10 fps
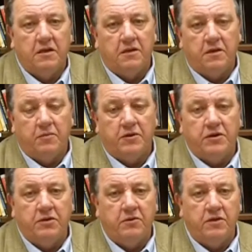Number
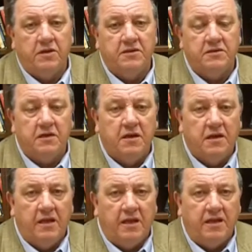two is
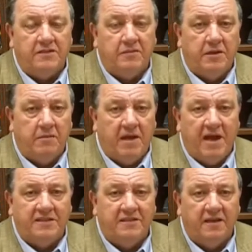it gets them in the
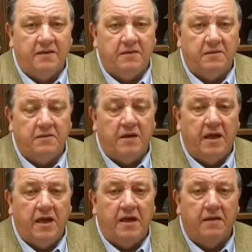mindset that,
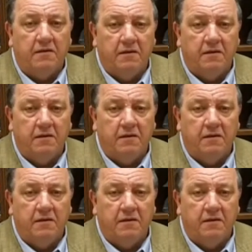hey,